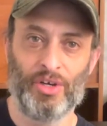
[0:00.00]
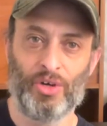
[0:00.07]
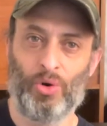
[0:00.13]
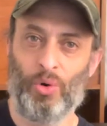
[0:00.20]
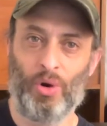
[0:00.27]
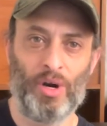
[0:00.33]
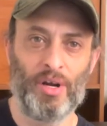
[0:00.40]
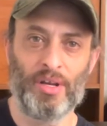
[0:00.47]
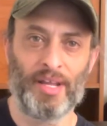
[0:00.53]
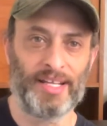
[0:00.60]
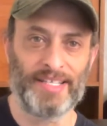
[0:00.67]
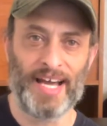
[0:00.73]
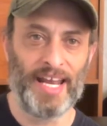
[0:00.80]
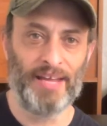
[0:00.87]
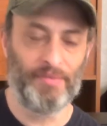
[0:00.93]
chord,
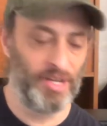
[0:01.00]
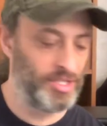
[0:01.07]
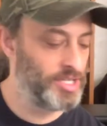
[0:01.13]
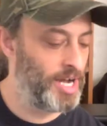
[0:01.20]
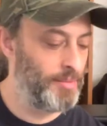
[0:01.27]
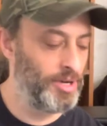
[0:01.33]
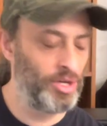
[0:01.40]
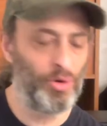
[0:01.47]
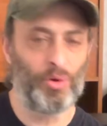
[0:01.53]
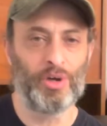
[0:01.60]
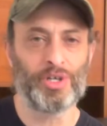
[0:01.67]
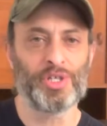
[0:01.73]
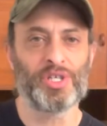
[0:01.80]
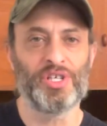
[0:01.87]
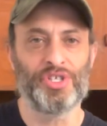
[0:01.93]
like not even a dominant
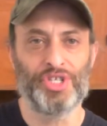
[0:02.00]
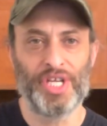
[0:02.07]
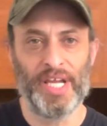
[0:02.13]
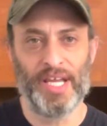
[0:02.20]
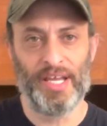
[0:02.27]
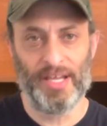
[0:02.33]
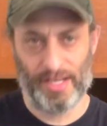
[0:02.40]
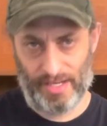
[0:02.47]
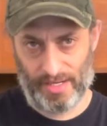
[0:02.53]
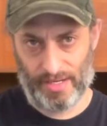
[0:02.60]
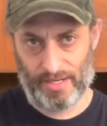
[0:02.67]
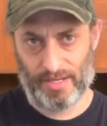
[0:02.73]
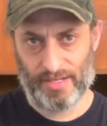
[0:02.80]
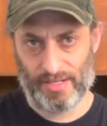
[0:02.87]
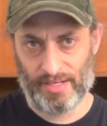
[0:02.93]
chord, just a G
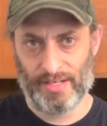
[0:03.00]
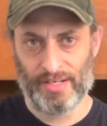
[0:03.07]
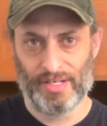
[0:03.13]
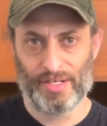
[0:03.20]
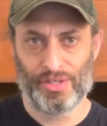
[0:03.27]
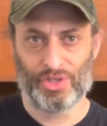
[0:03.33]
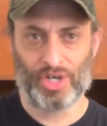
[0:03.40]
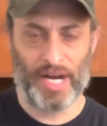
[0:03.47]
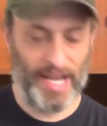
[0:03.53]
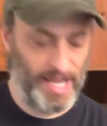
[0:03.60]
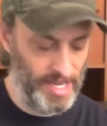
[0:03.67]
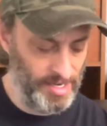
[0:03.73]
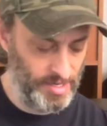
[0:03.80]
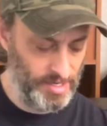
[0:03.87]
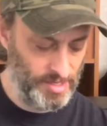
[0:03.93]

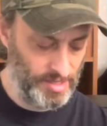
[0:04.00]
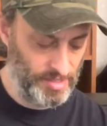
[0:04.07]
triad.